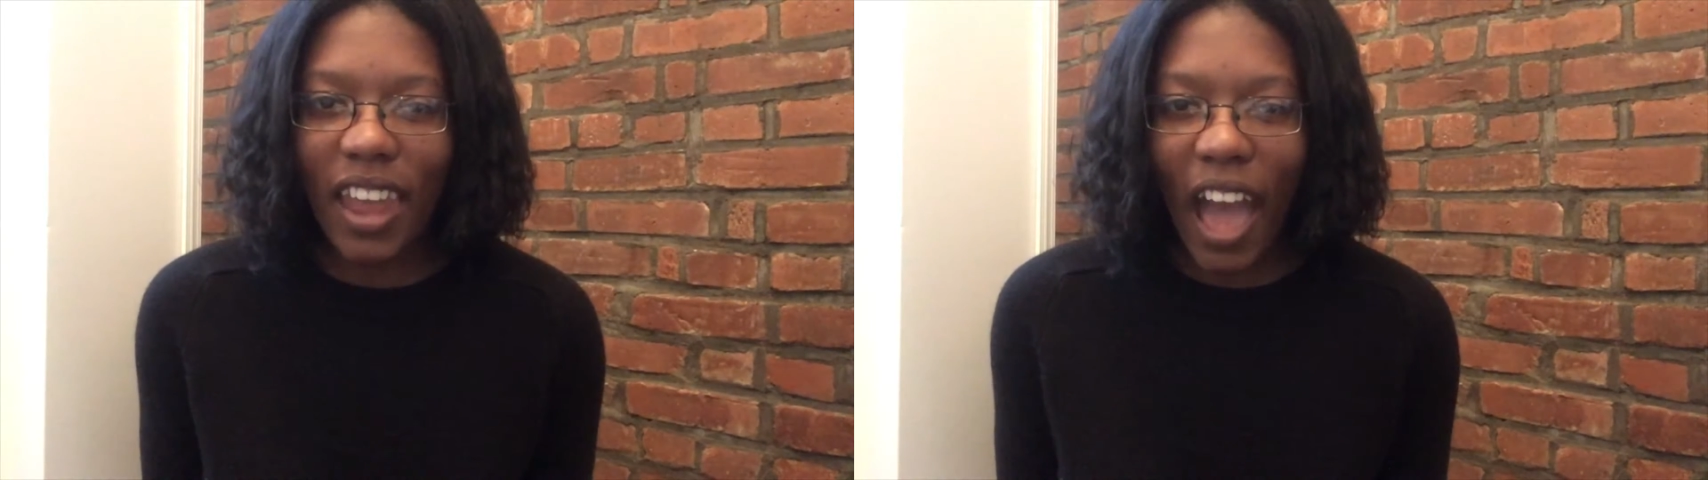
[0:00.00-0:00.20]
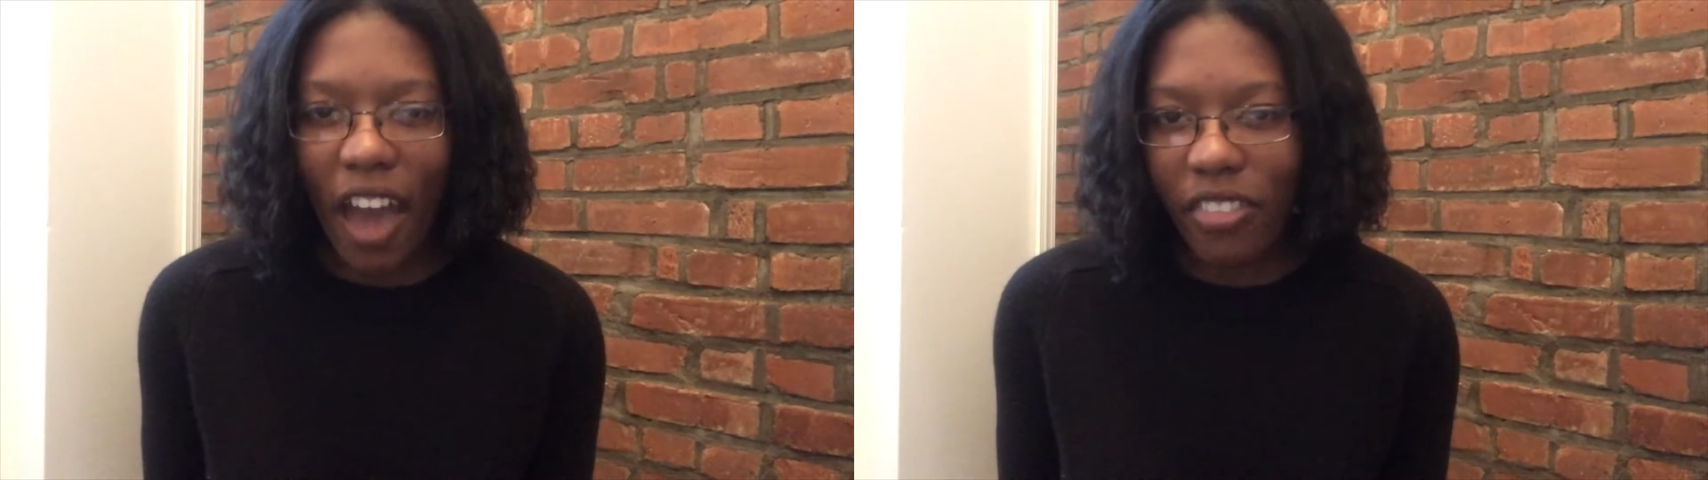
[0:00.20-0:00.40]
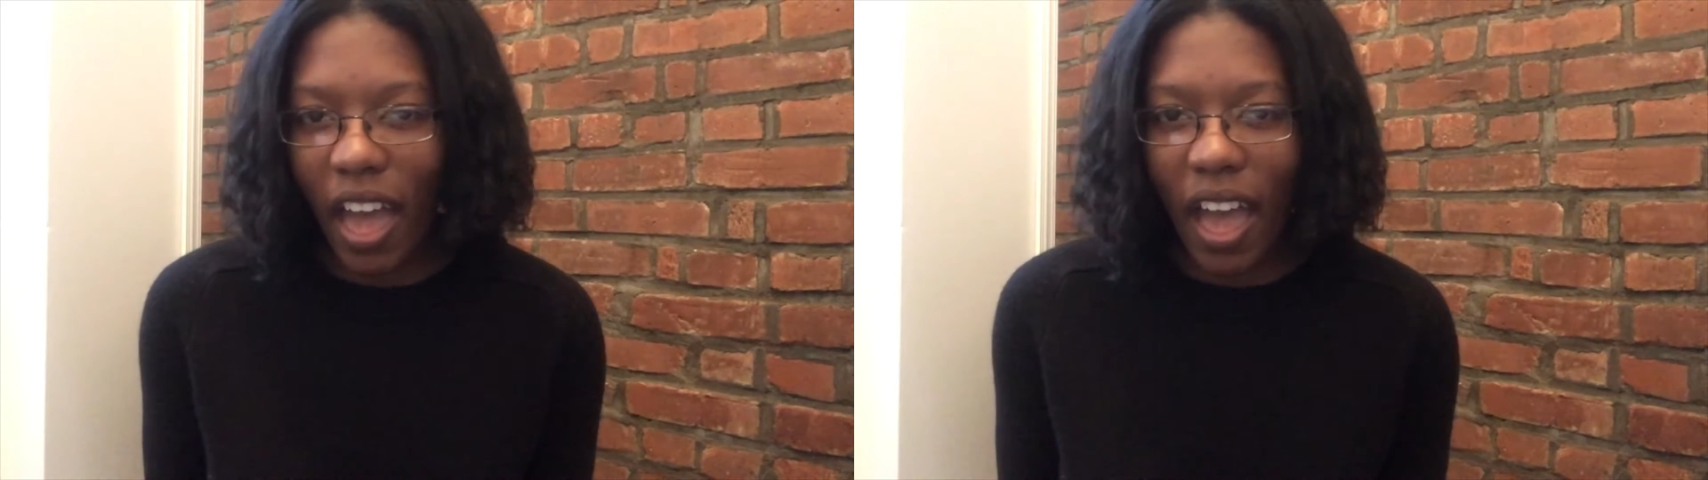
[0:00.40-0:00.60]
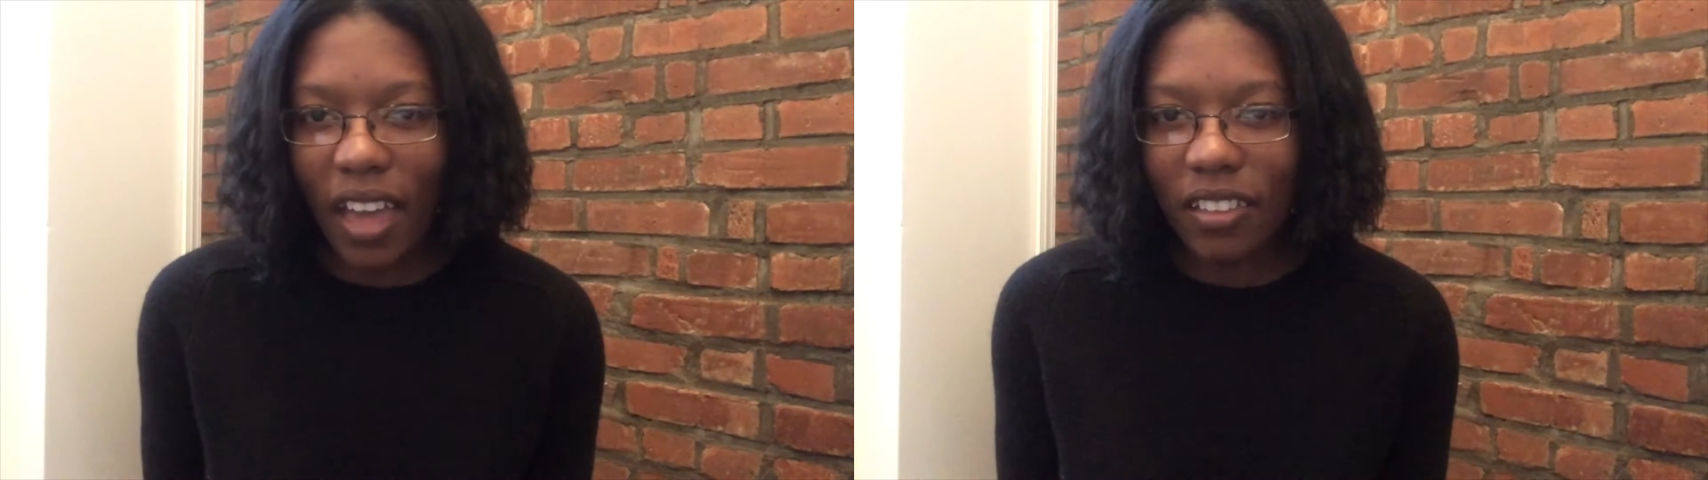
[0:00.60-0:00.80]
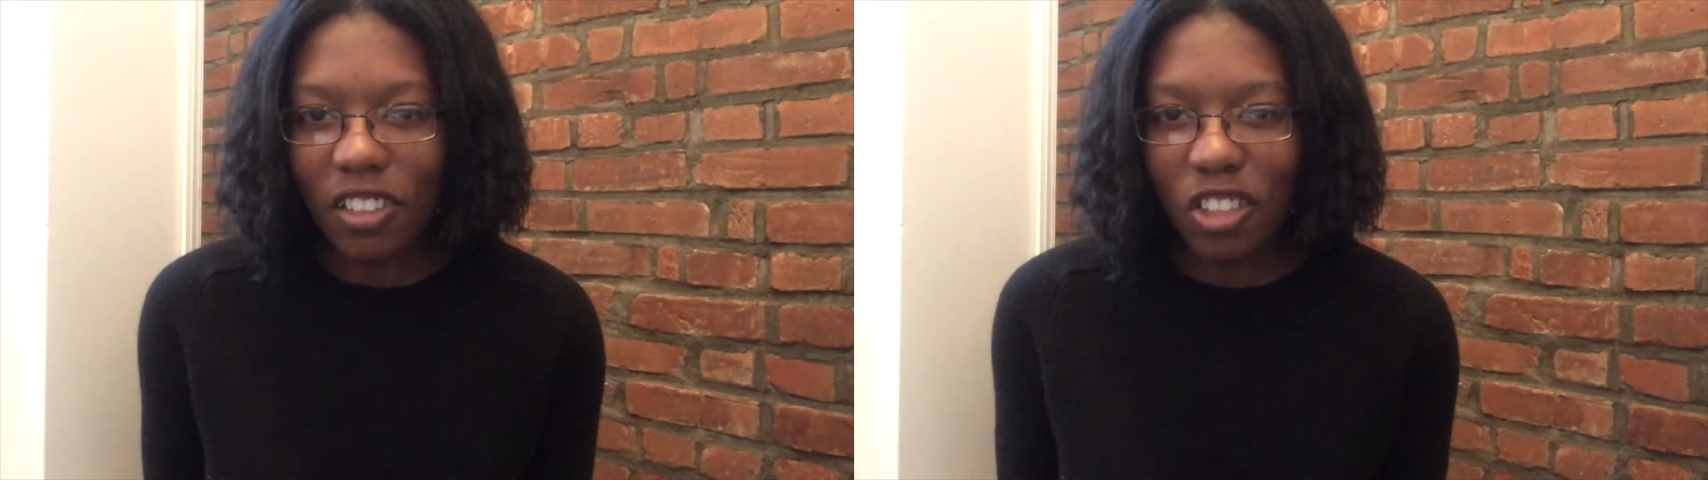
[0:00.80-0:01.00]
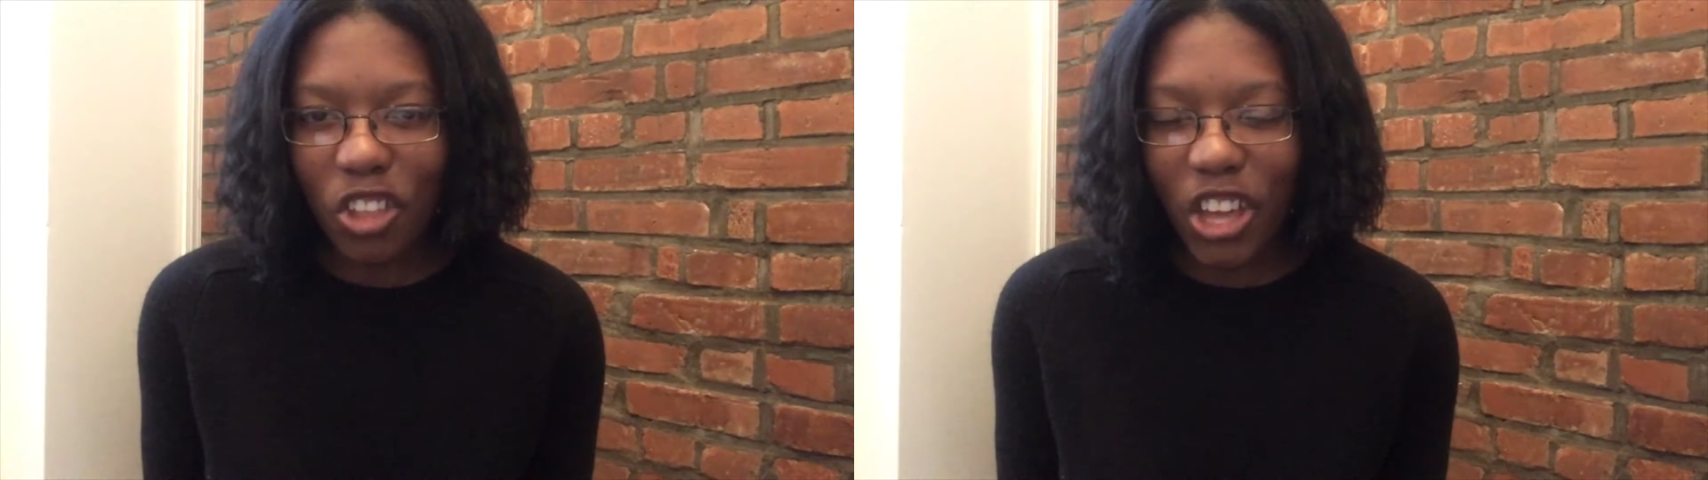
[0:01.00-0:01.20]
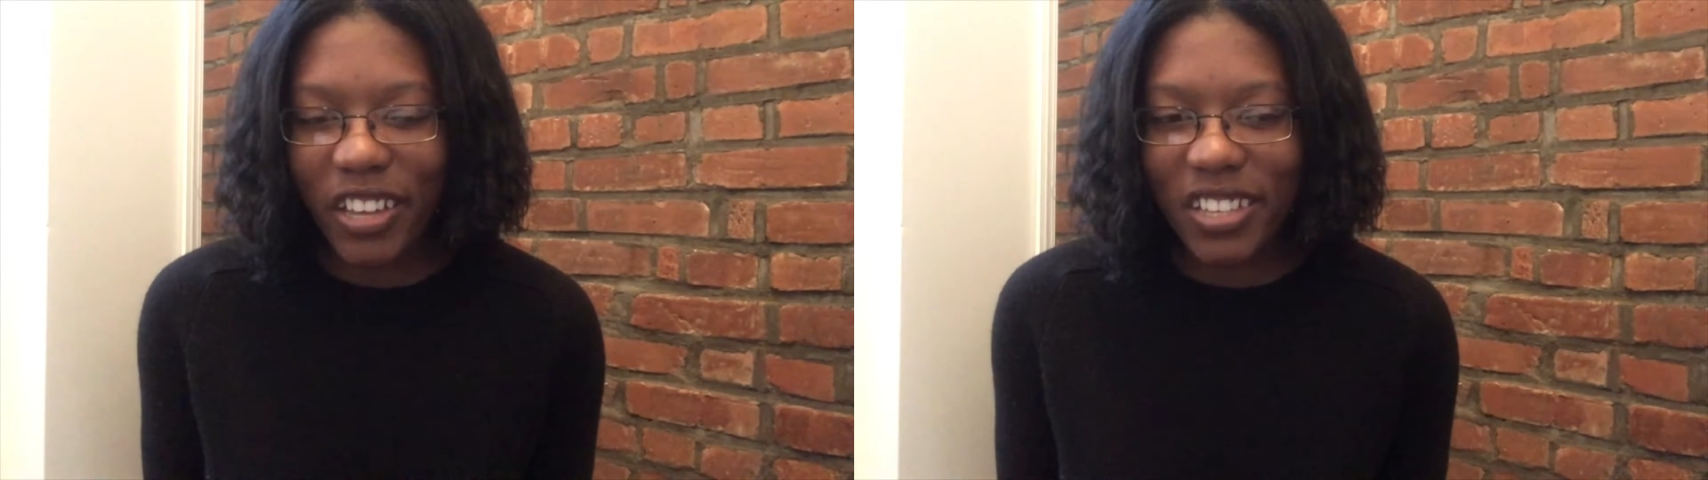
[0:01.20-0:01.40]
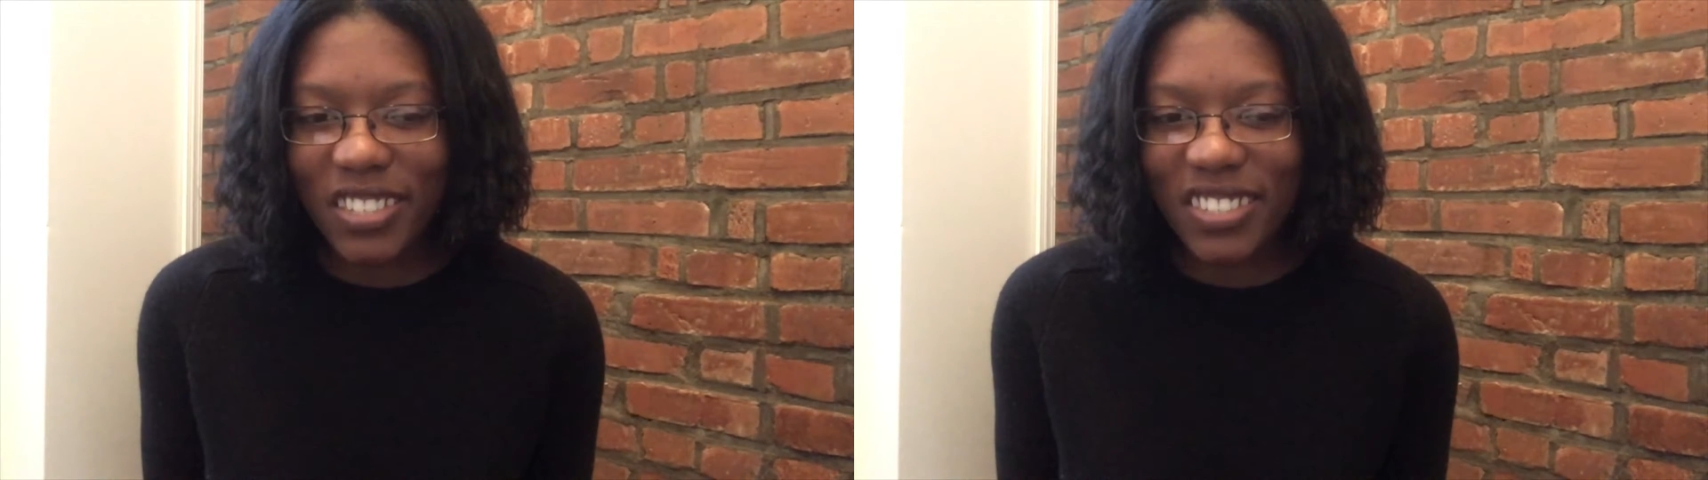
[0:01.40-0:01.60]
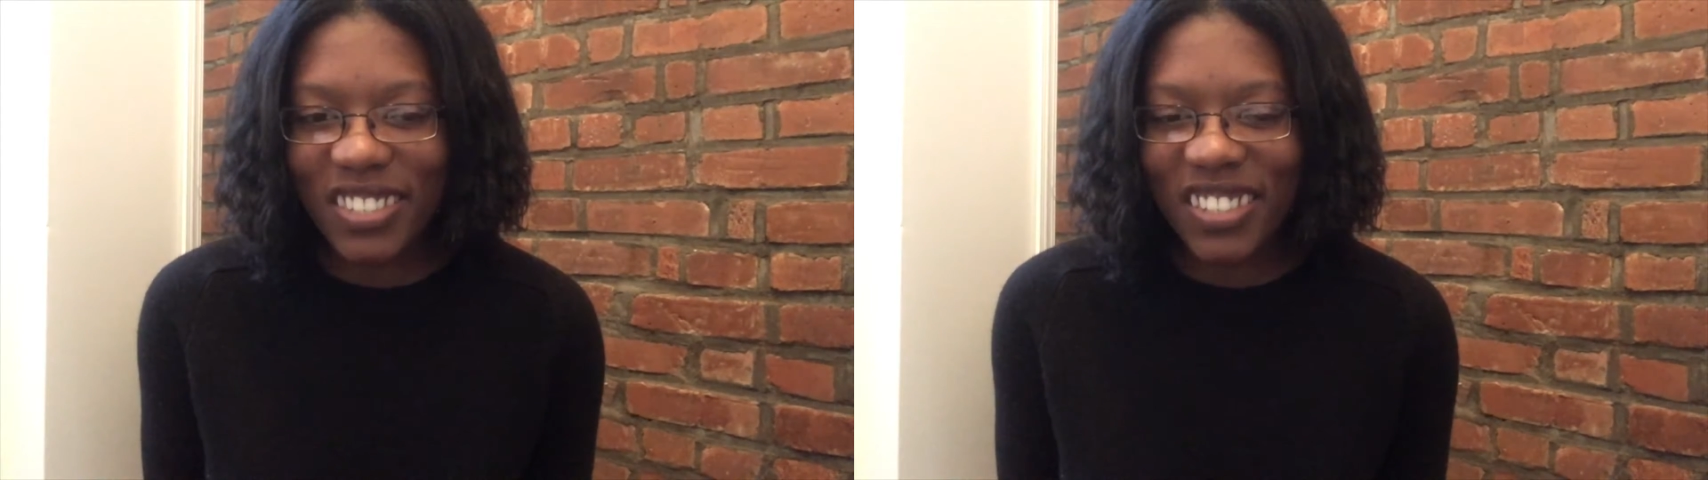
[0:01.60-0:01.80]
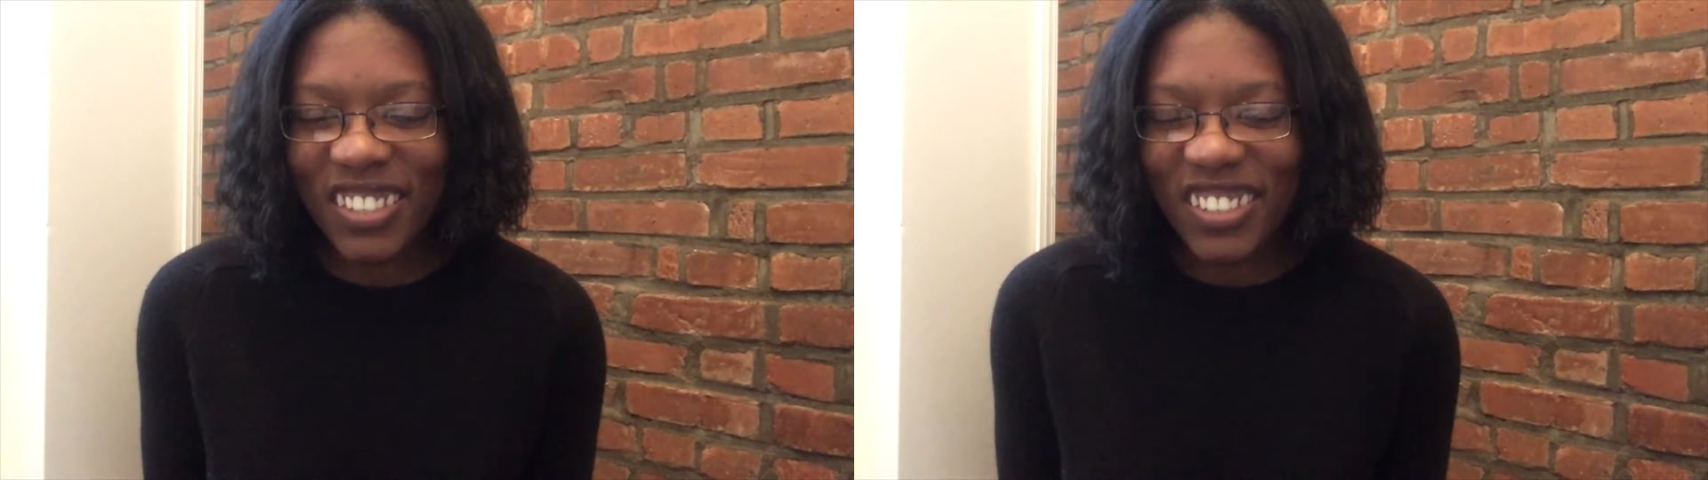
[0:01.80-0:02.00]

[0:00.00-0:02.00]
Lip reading: how that looks